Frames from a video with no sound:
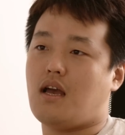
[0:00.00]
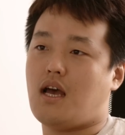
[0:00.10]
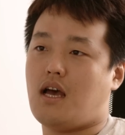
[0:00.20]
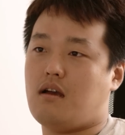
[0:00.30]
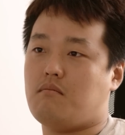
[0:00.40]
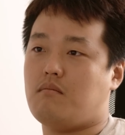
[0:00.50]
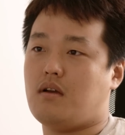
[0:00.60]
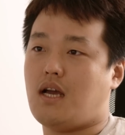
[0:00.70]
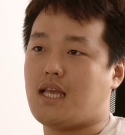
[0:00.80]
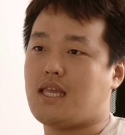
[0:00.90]

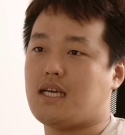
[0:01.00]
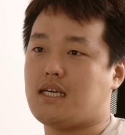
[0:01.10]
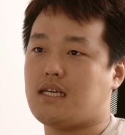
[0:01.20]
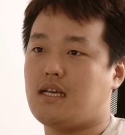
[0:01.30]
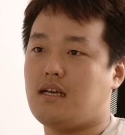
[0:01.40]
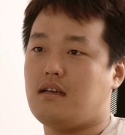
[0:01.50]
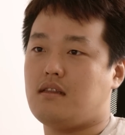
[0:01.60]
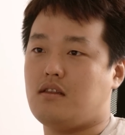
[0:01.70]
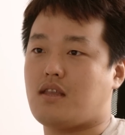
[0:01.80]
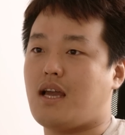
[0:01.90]
I think
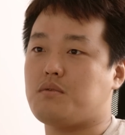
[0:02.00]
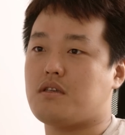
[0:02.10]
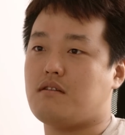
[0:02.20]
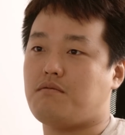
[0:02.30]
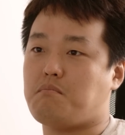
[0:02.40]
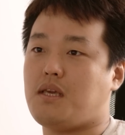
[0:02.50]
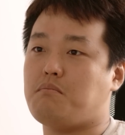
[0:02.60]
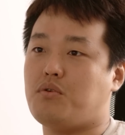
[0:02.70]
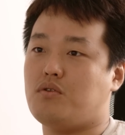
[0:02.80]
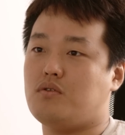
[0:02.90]
the types of
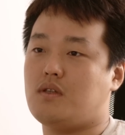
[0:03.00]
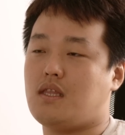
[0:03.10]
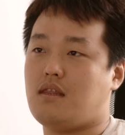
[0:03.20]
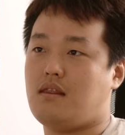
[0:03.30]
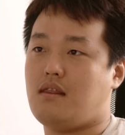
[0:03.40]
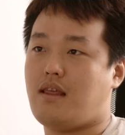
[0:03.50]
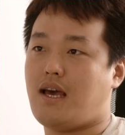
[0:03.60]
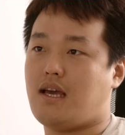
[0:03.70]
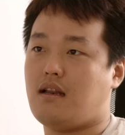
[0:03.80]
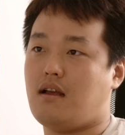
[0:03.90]
people
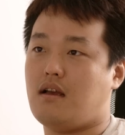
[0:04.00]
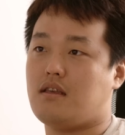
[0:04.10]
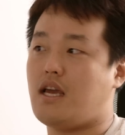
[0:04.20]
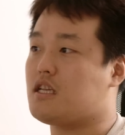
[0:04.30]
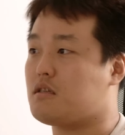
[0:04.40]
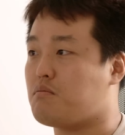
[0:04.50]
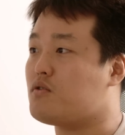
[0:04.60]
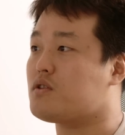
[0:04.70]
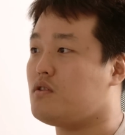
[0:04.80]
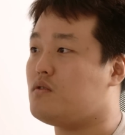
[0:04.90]
that get
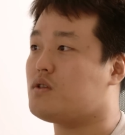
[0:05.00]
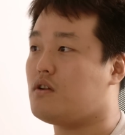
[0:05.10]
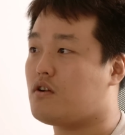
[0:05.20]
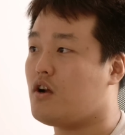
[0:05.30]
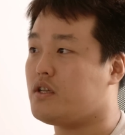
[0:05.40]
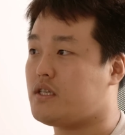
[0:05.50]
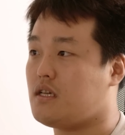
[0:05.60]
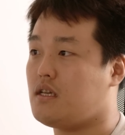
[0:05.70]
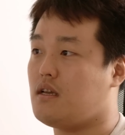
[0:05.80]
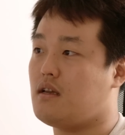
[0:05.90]
exposed to using a
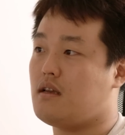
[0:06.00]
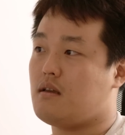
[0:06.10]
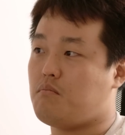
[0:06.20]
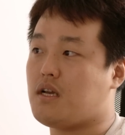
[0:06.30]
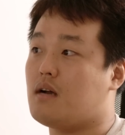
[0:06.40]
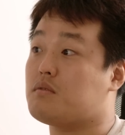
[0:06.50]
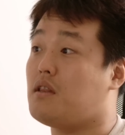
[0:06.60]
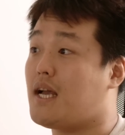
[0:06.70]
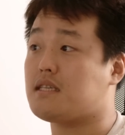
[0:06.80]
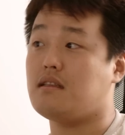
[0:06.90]
currency becomes
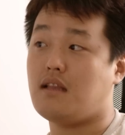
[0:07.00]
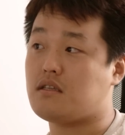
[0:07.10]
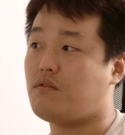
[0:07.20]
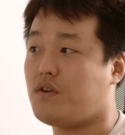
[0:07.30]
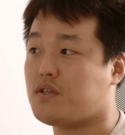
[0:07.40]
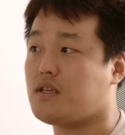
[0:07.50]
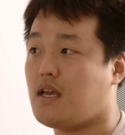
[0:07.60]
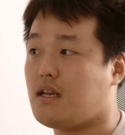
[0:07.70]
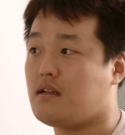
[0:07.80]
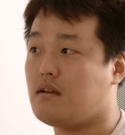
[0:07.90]
less and less sophisticated.